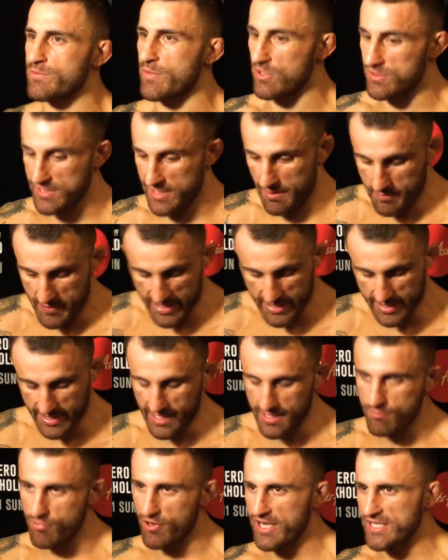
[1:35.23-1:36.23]
but I was in a big
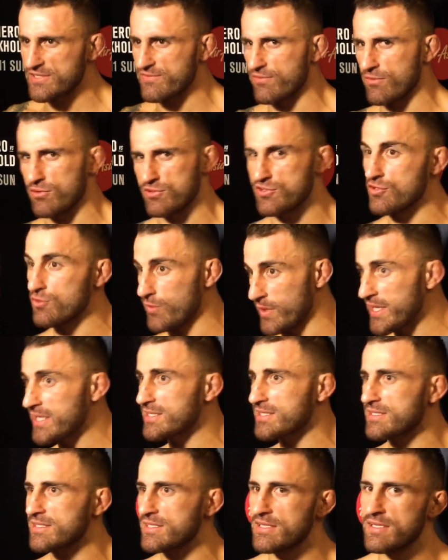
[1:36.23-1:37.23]
knee brace for 2
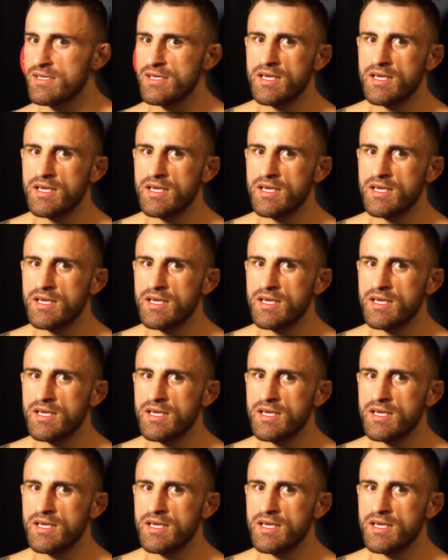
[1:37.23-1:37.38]
weeks.